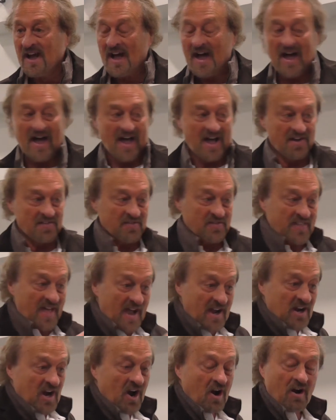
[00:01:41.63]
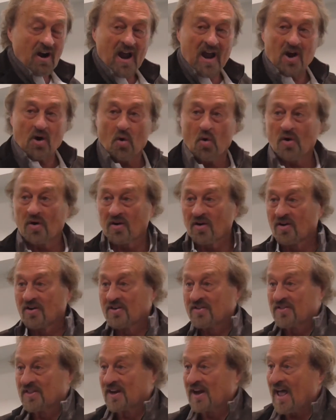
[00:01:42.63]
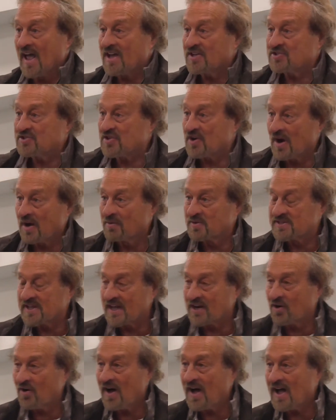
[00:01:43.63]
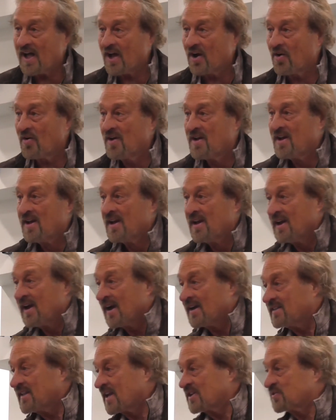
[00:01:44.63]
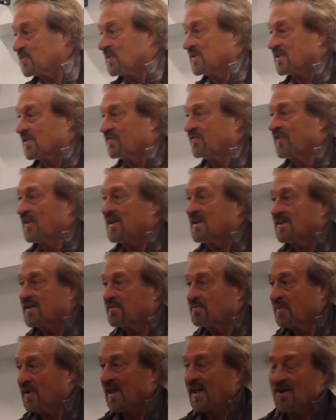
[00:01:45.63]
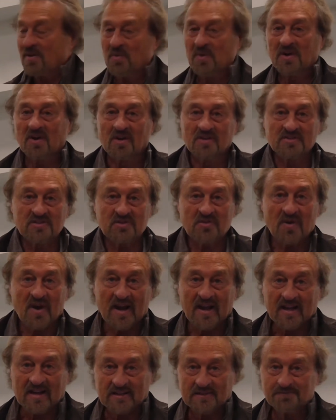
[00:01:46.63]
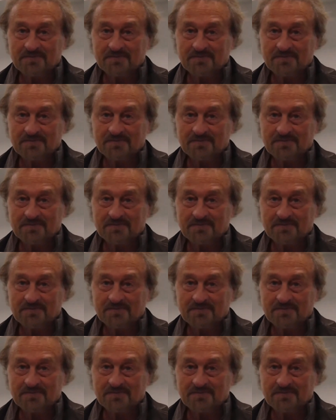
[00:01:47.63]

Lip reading: that car I ordered the last year I was at Ohio, and that's when the Flint plant went on strike.